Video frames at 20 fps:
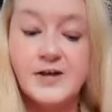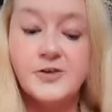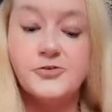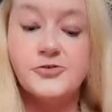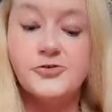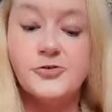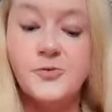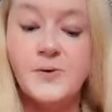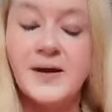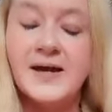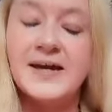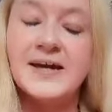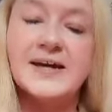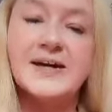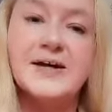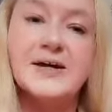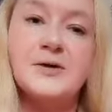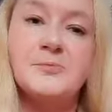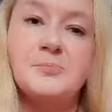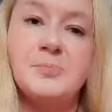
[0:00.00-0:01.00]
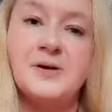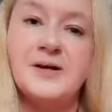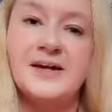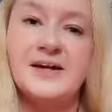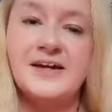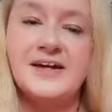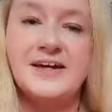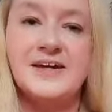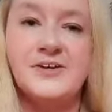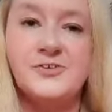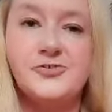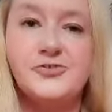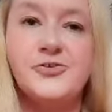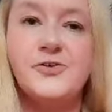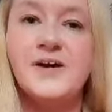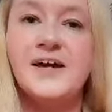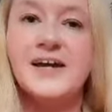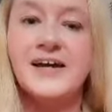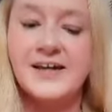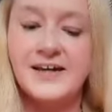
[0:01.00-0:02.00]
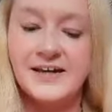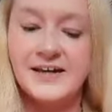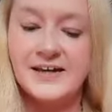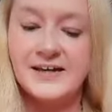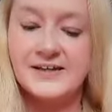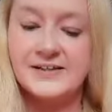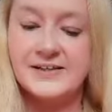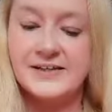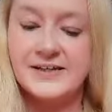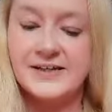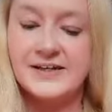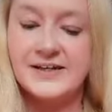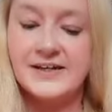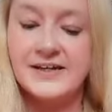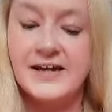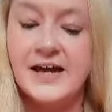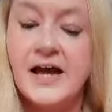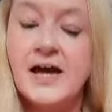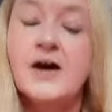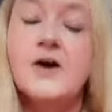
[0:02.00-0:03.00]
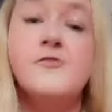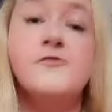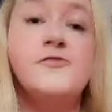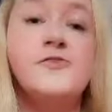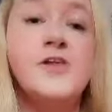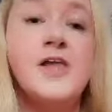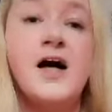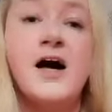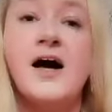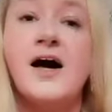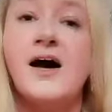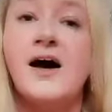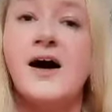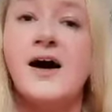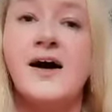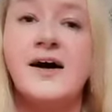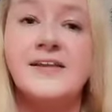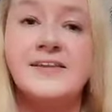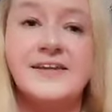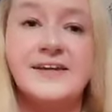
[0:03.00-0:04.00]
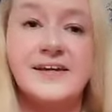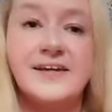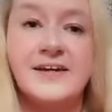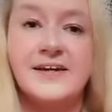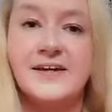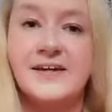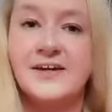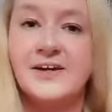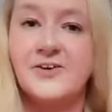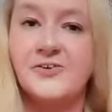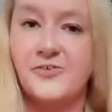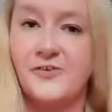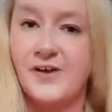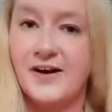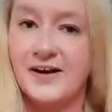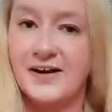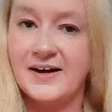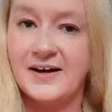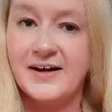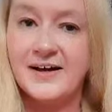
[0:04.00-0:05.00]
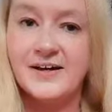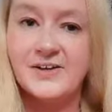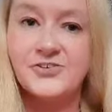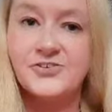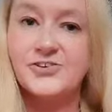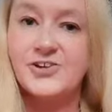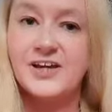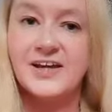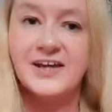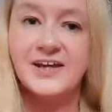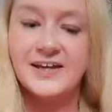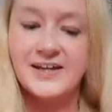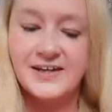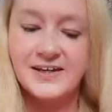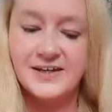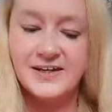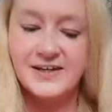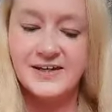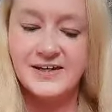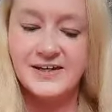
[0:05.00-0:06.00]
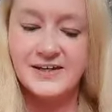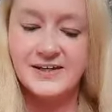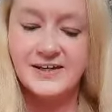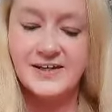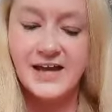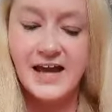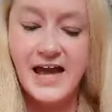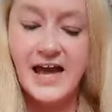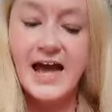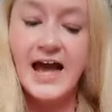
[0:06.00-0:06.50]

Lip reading: Dripping, trickling, flooding, crashing,